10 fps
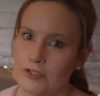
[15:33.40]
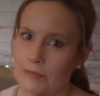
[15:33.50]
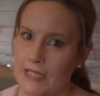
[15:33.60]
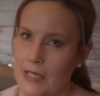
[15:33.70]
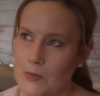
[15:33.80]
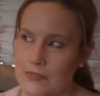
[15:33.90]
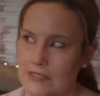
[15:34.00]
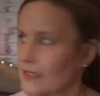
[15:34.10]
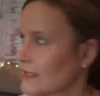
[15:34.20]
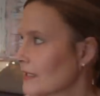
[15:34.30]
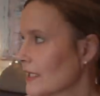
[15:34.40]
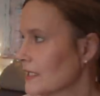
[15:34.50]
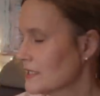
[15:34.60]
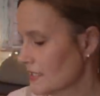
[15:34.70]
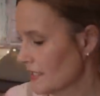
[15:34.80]
to blouse
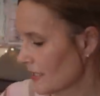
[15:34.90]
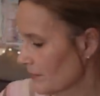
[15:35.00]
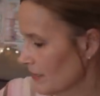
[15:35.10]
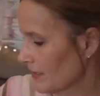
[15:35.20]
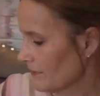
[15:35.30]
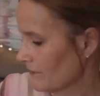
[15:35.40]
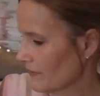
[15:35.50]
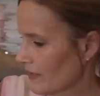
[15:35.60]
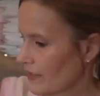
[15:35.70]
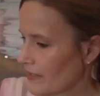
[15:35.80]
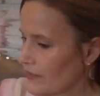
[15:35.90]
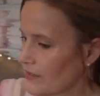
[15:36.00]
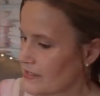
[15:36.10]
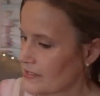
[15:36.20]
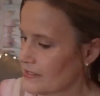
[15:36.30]
18, I believe.
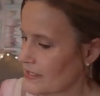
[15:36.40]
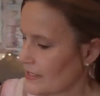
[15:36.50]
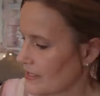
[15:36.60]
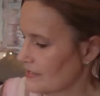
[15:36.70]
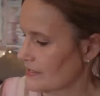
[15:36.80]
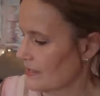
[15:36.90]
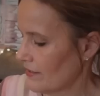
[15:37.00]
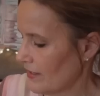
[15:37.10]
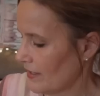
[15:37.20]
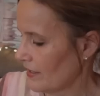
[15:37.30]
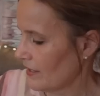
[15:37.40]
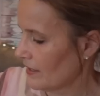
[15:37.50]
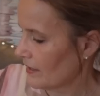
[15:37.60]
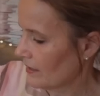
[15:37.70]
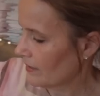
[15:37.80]
This is
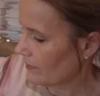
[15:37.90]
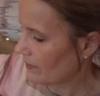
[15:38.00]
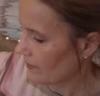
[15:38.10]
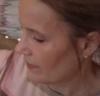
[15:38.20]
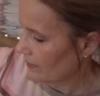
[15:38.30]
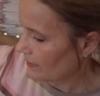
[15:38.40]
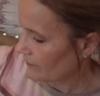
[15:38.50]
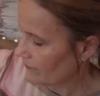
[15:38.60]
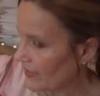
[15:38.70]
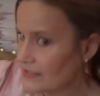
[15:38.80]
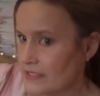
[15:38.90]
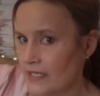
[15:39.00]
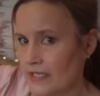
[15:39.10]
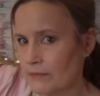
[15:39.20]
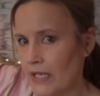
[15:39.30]
the
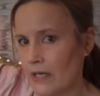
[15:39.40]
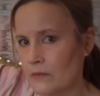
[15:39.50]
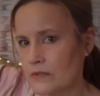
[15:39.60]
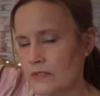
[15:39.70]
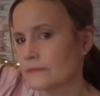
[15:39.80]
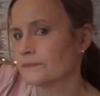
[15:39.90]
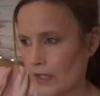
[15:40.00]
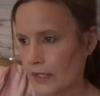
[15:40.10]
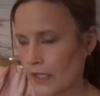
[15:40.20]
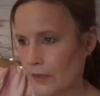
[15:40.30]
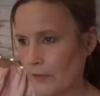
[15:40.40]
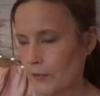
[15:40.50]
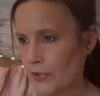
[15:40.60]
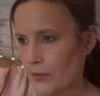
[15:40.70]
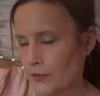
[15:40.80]
fantail blouse. And I can't
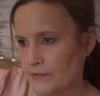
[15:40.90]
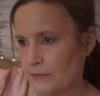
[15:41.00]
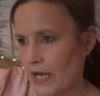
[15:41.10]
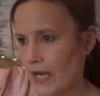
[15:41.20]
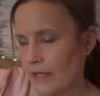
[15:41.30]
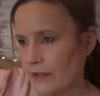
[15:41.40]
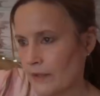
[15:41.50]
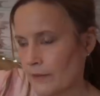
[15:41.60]
remember who it's by.